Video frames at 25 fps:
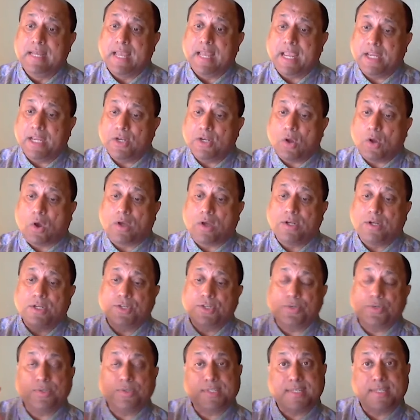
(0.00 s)
in order
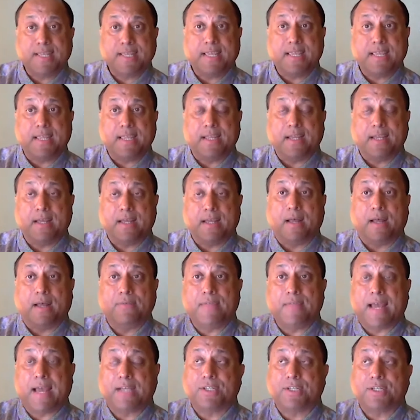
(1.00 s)
to see
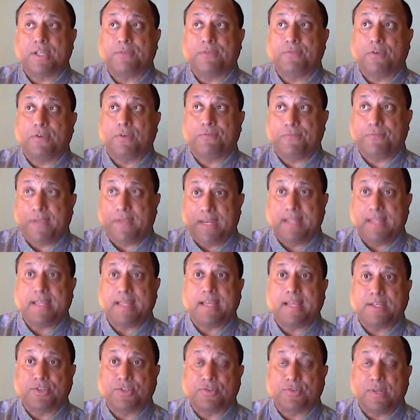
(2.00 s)
that if you're feeling
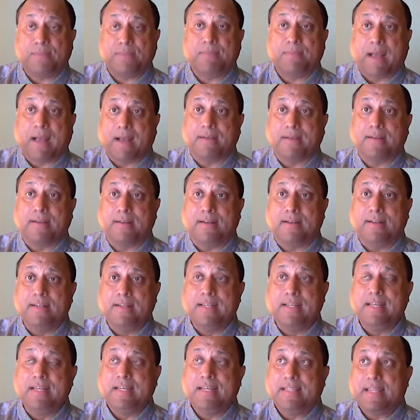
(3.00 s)
extreme hunger,
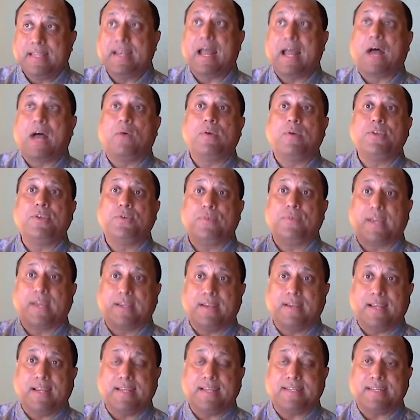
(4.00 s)
then how are you
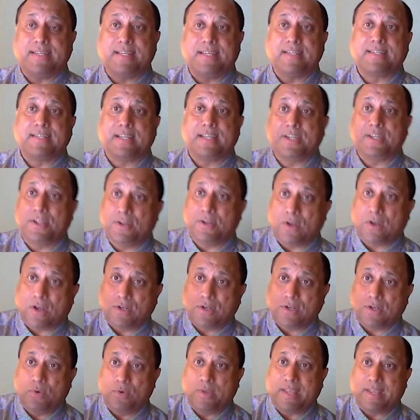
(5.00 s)
regulating it? And you're
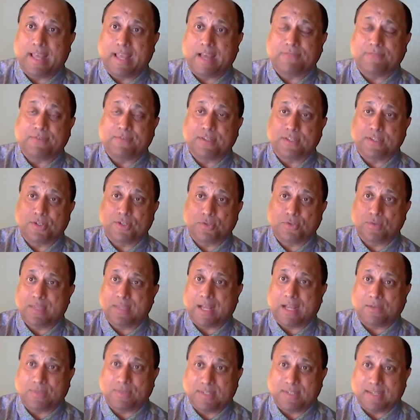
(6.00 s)
not going after the
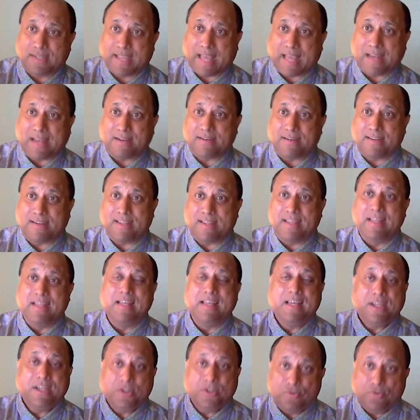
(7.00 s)
2000 calorie
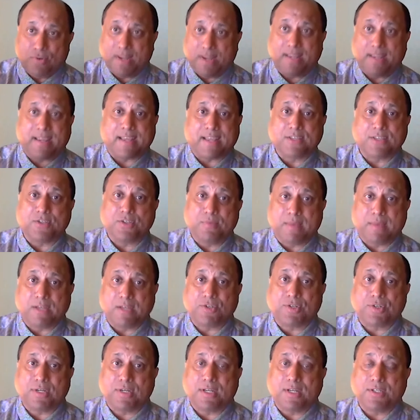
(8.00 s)
drink, as you
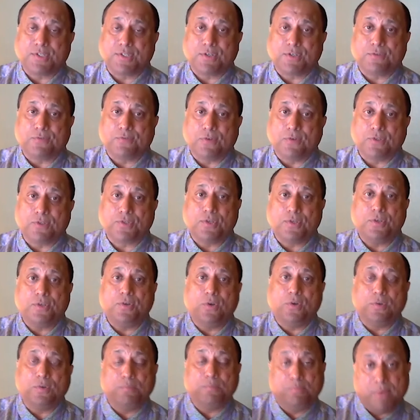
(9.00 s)
mentioned, and so forth. So you
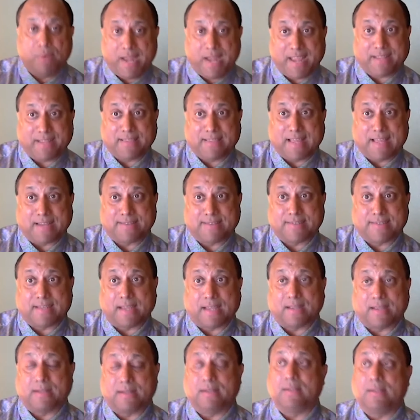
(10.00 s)
don't break that
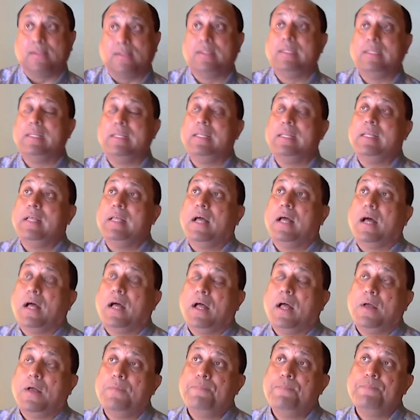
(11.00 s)
cycle
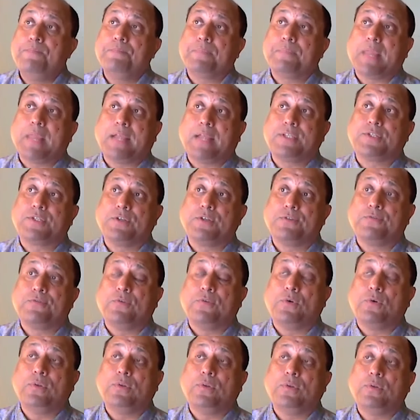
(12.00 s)
and so
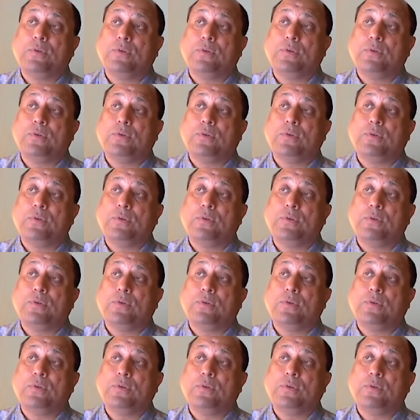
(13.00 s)
forth.